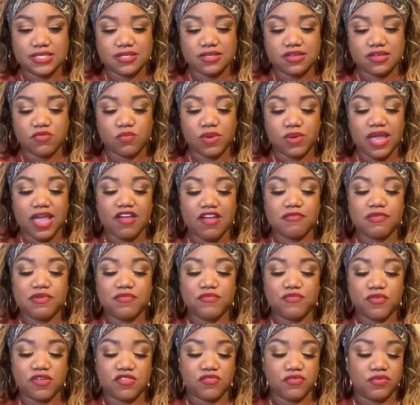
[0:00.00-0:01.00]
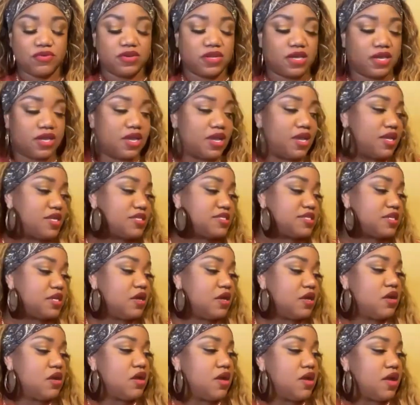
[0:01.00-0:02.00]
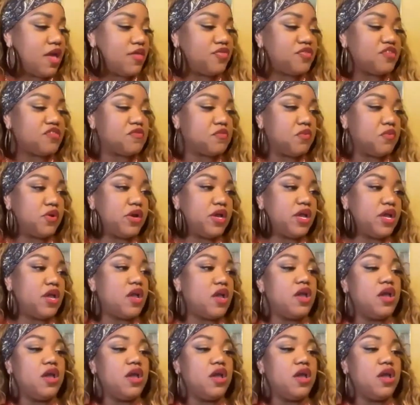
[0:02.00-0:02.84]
because we have been friends for decades at this point.